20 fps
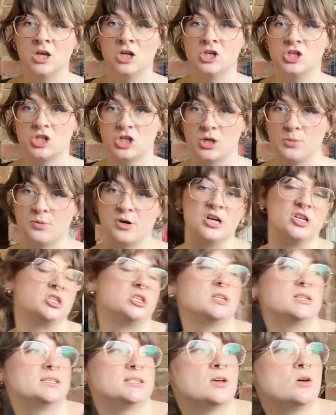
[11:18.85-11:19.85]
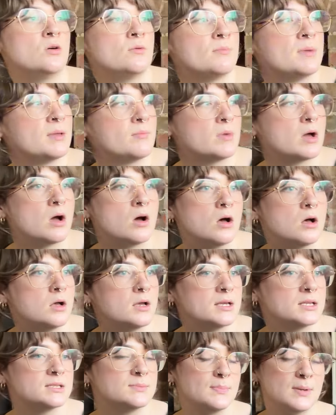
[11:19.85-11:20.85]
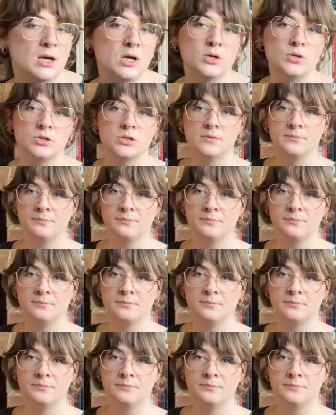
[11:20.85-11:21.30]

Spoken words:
Too precious. It will make my heart explode.